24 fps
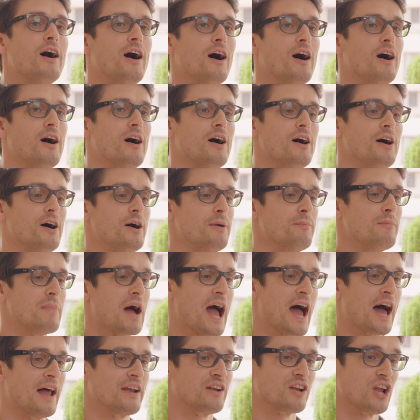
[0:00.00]
um,
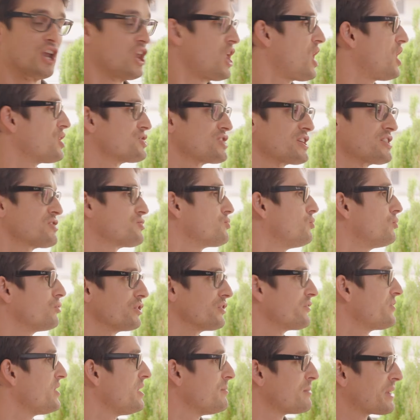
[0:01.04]
and a large
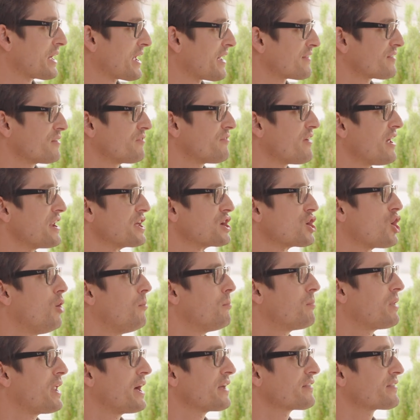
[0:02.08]
editorial team, and I guess a fairly
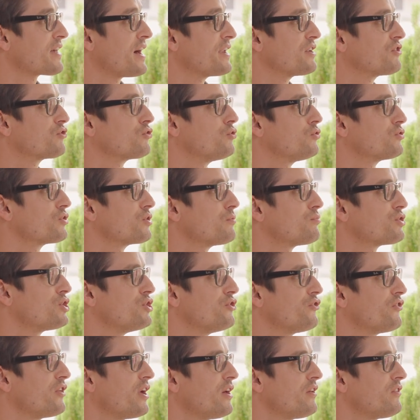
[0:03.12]
complex editorial
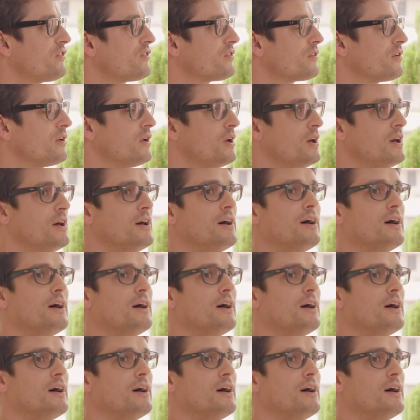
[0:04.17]
process. Mm.